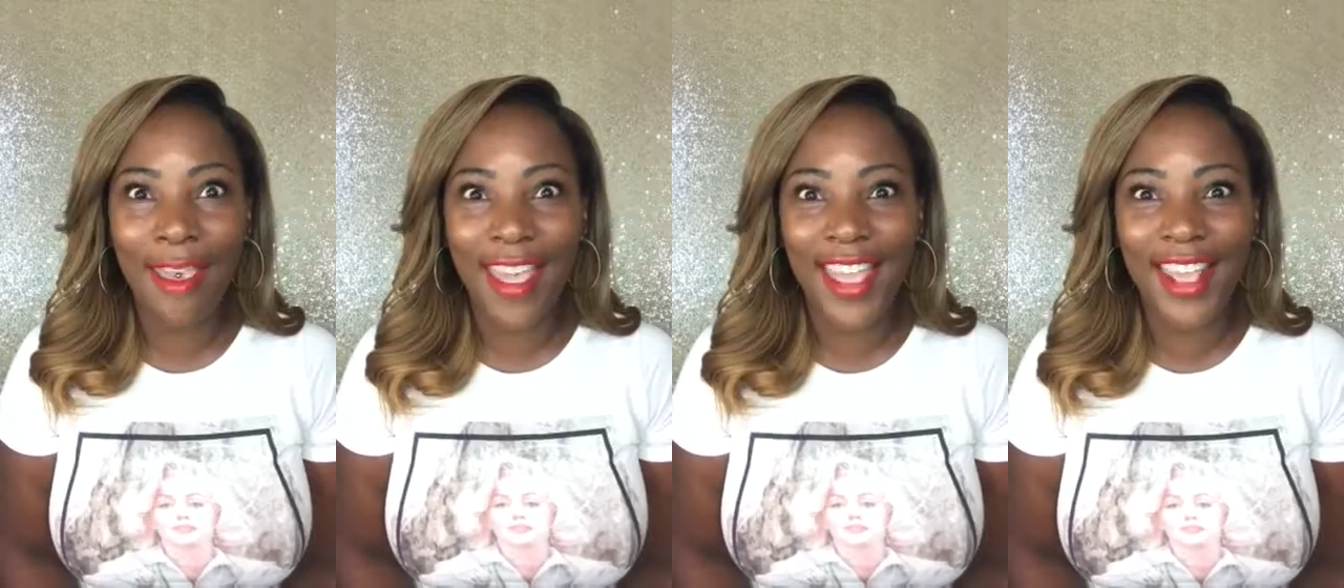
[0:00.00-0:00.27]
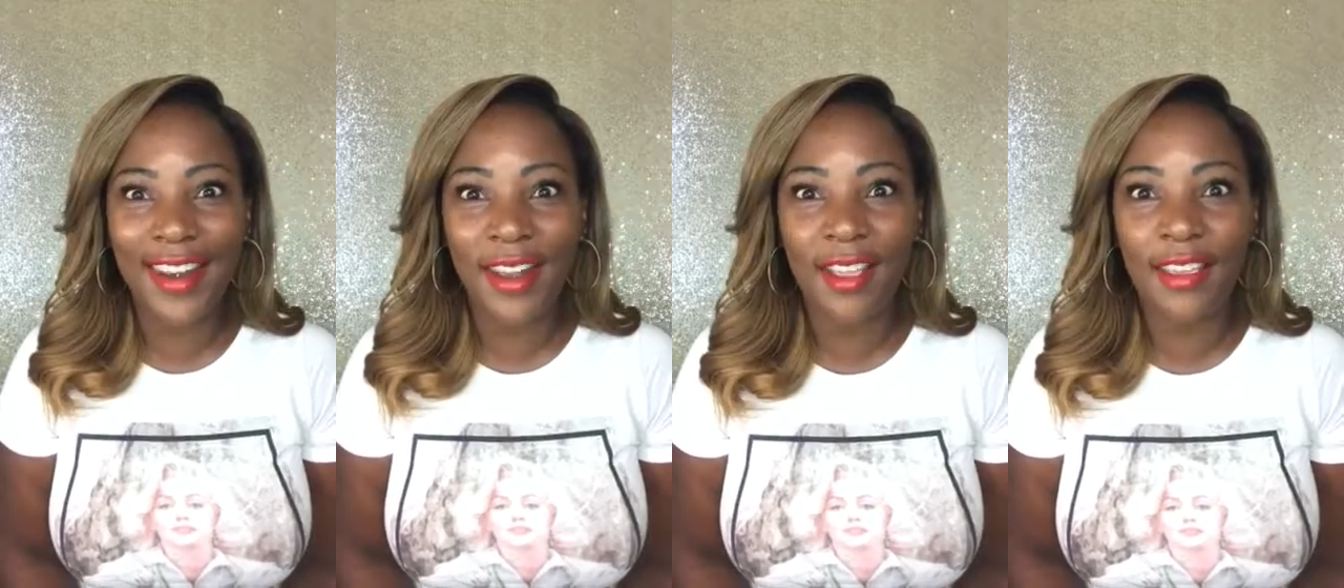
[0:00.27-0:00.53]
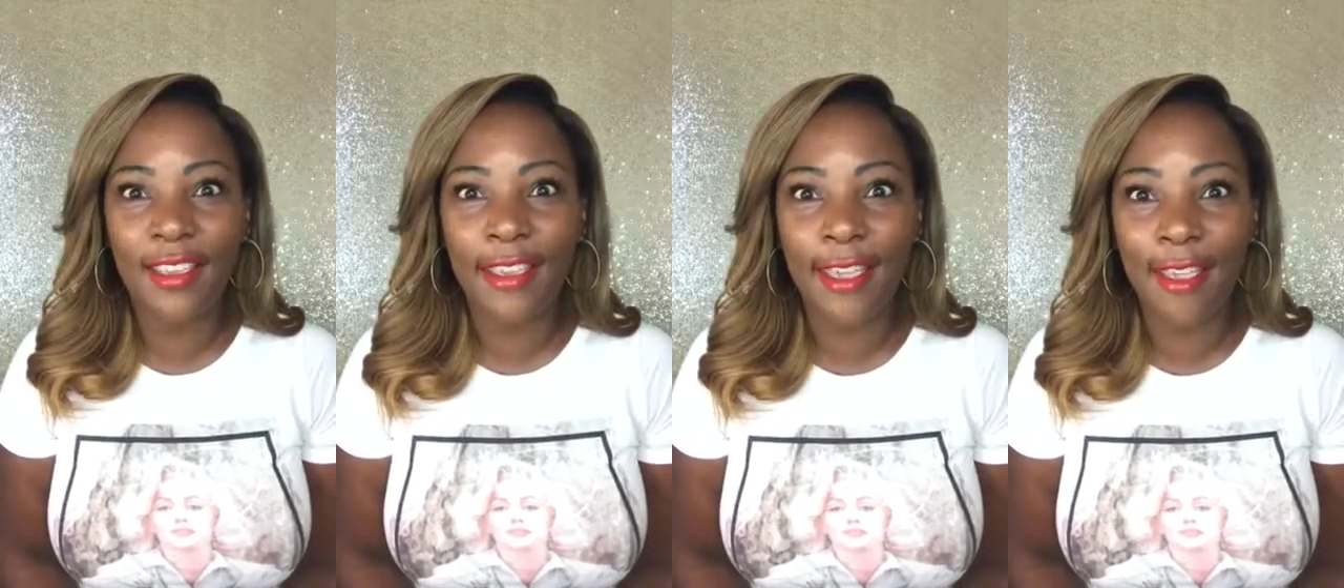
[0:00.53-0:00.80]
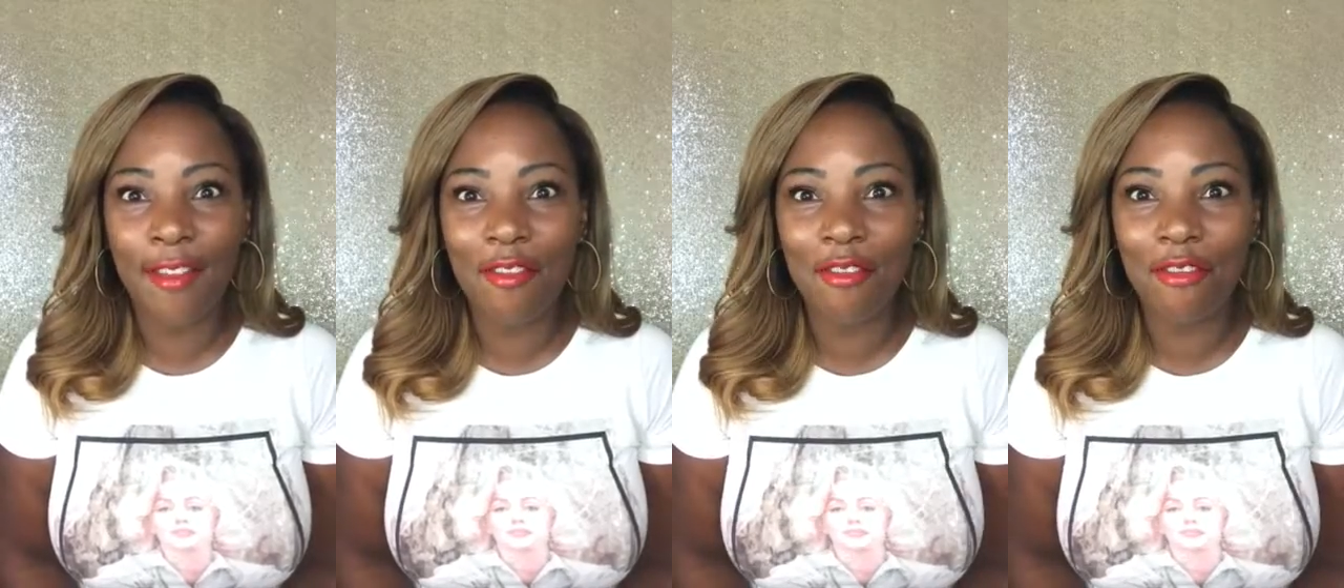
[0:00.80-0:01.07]
and
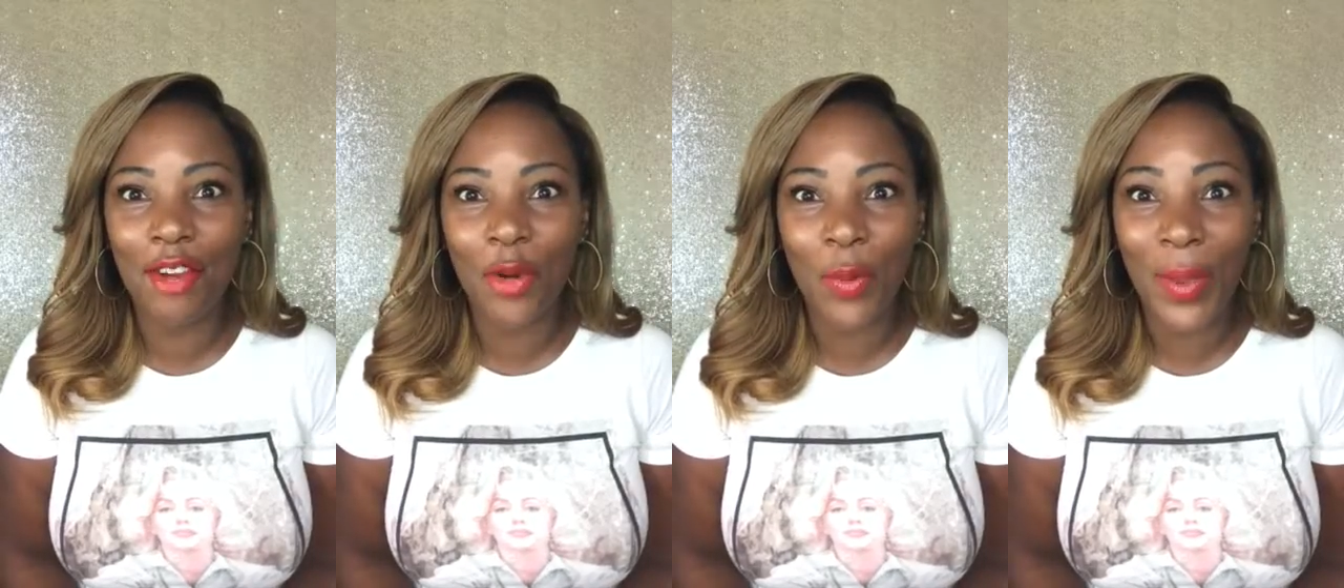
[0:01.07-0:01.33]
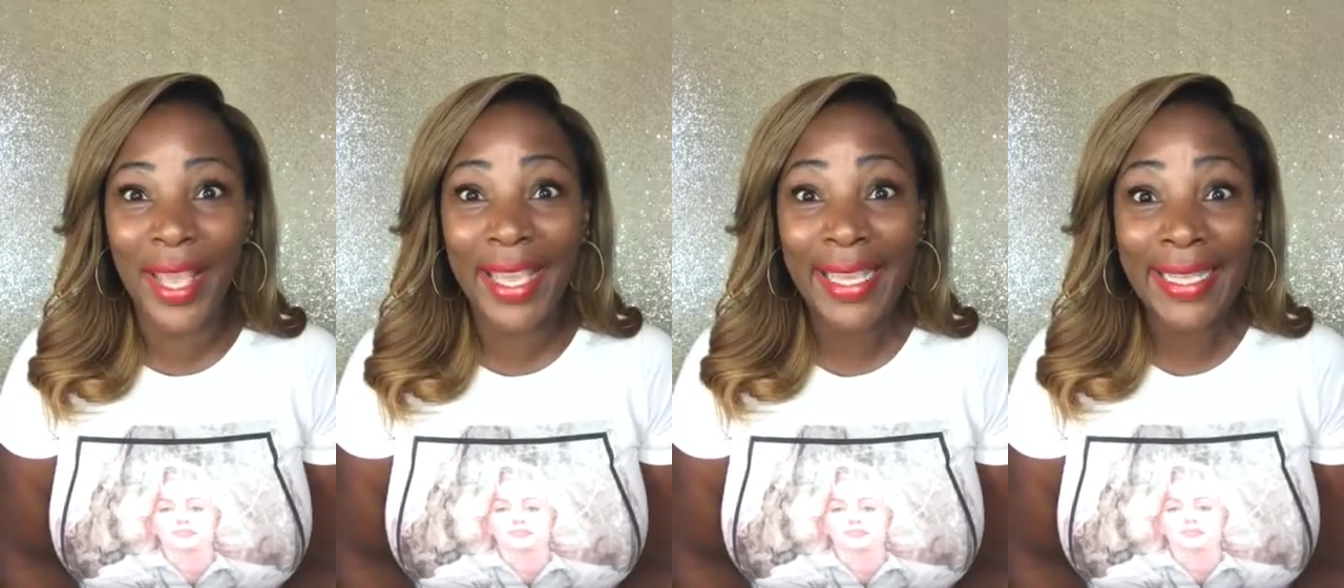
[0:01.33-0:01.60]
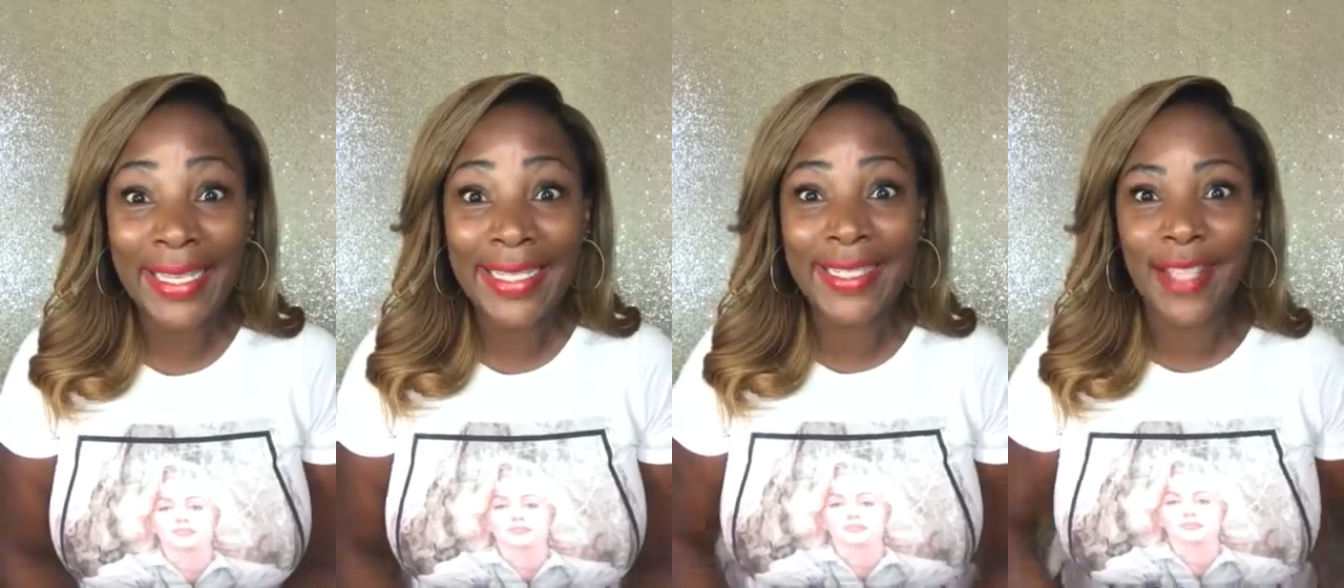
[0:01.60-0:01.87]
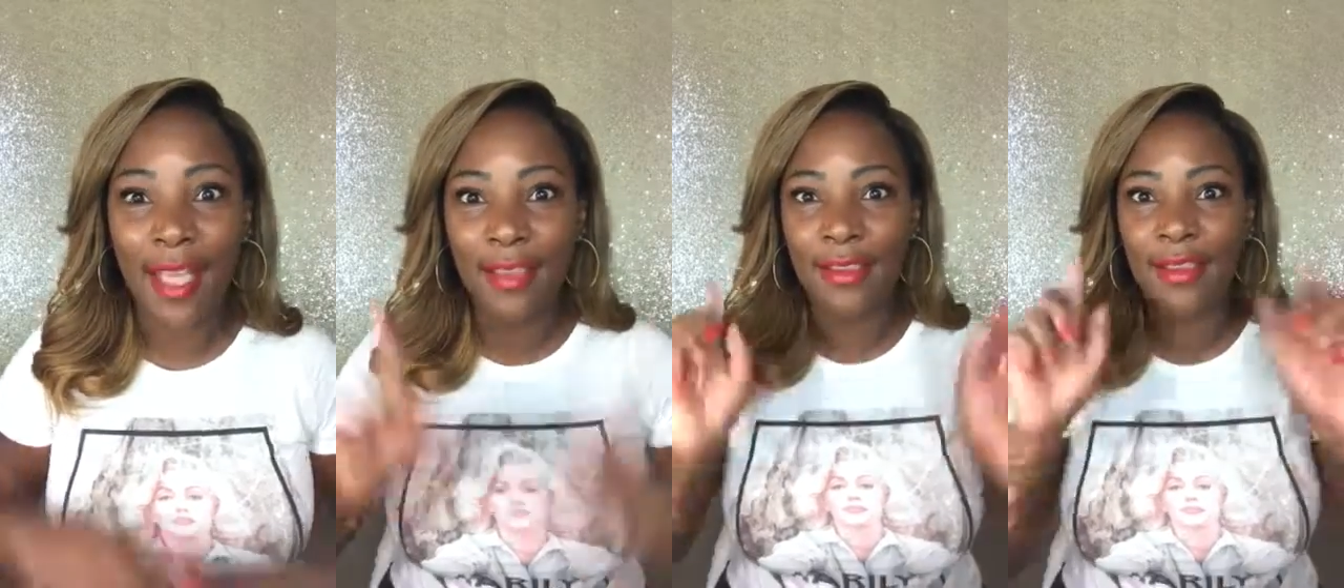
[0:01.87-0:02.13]

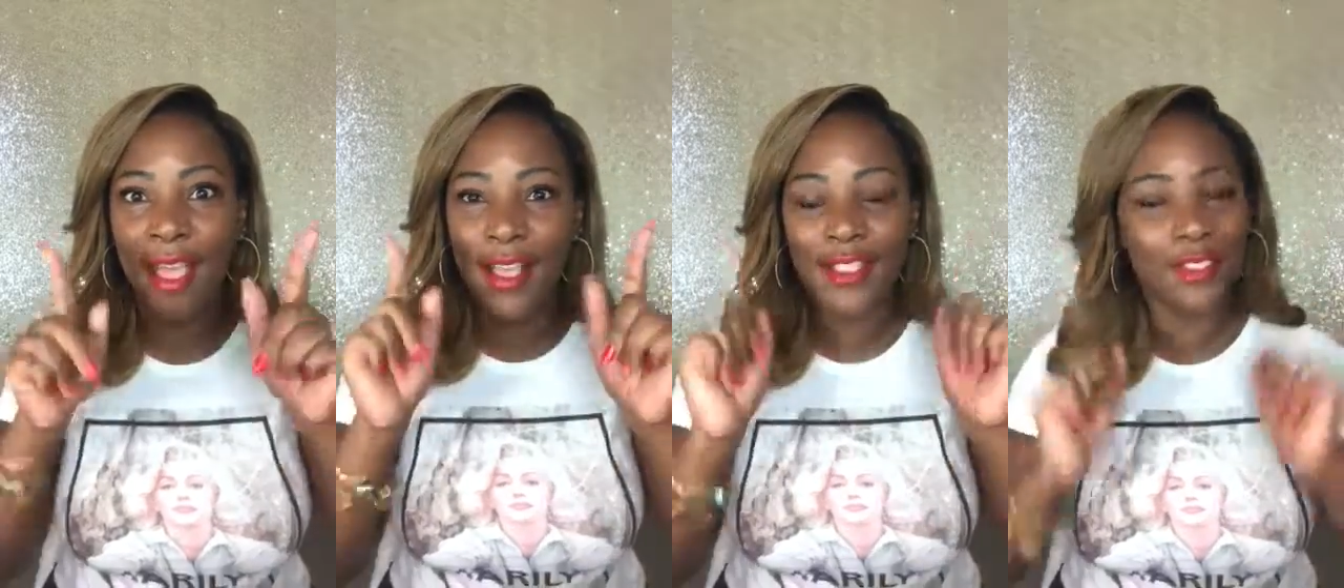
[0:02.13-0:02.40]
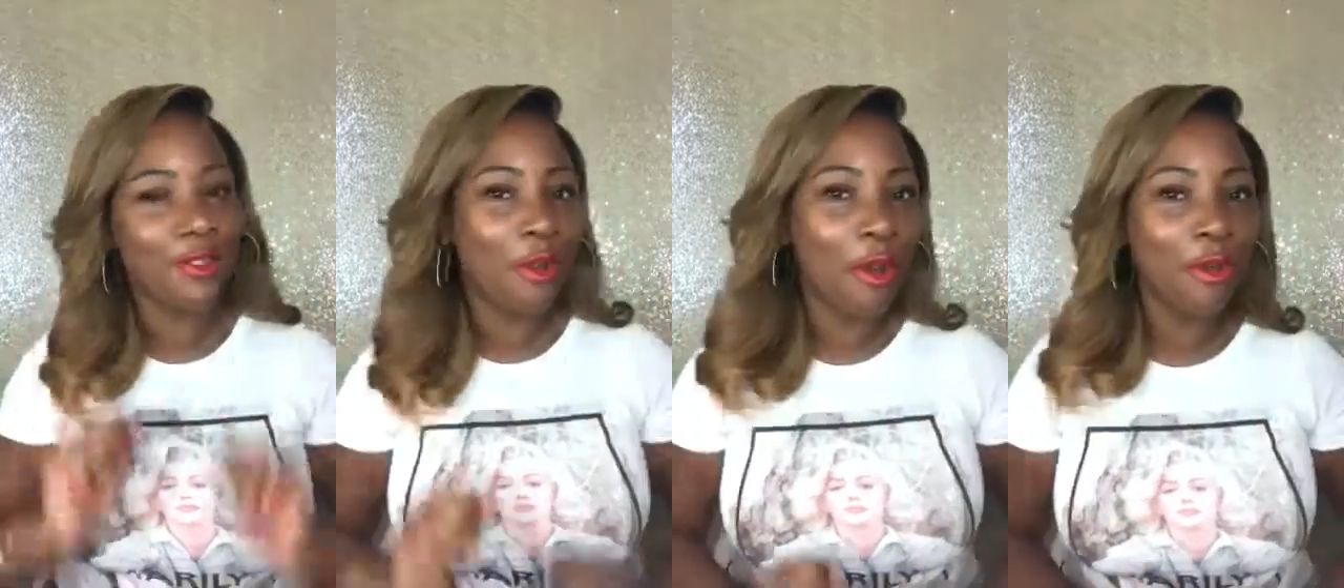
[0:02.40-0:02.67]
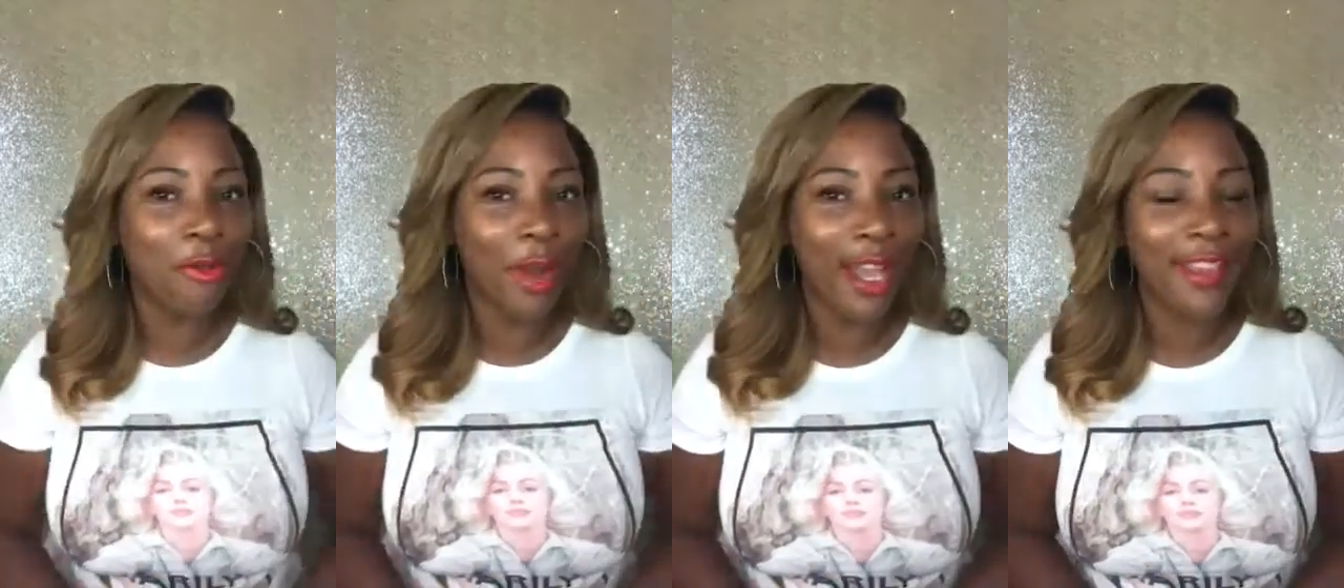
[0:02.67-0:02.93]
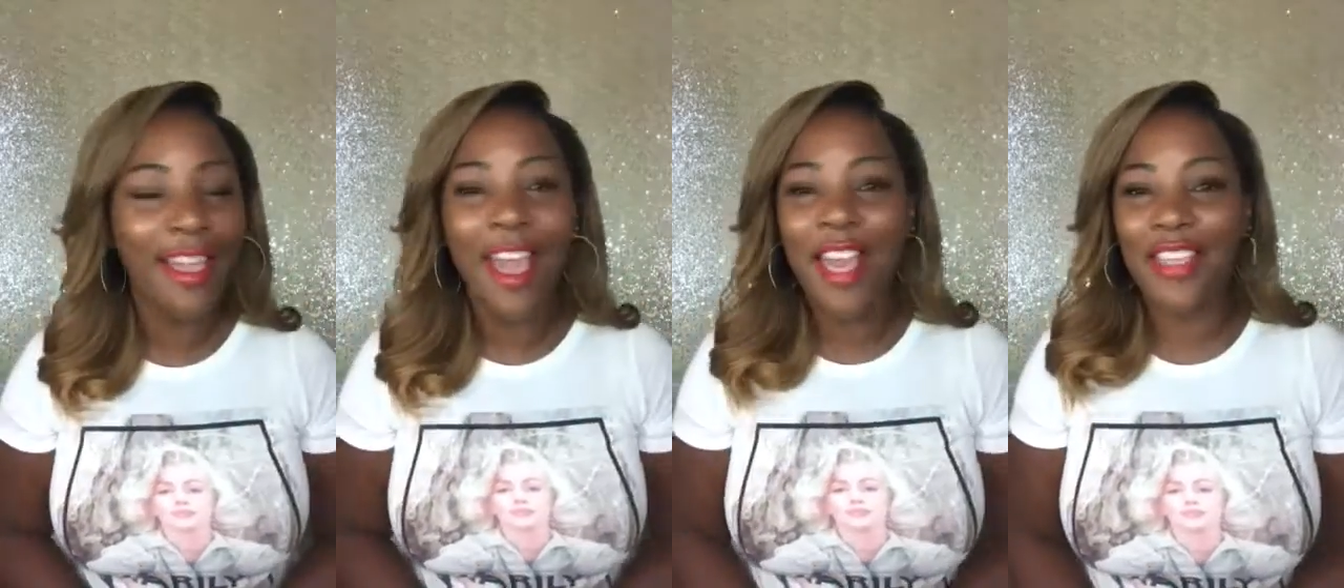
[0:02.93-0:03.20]
giveaways. Yes, you heard
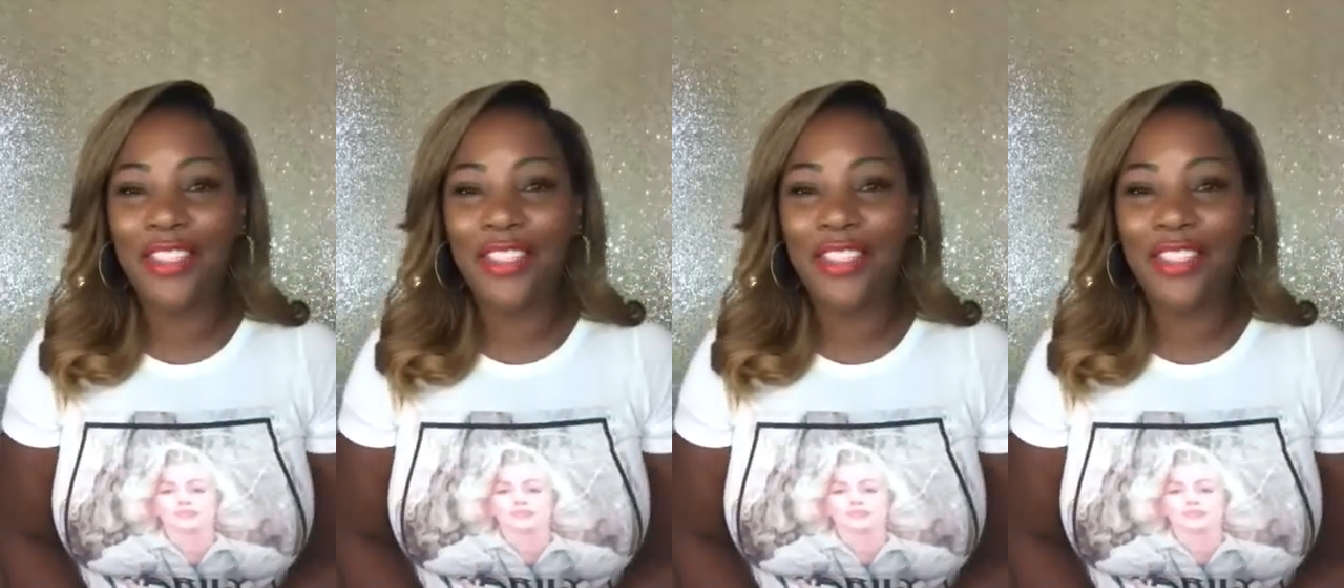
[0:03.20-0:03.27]
right.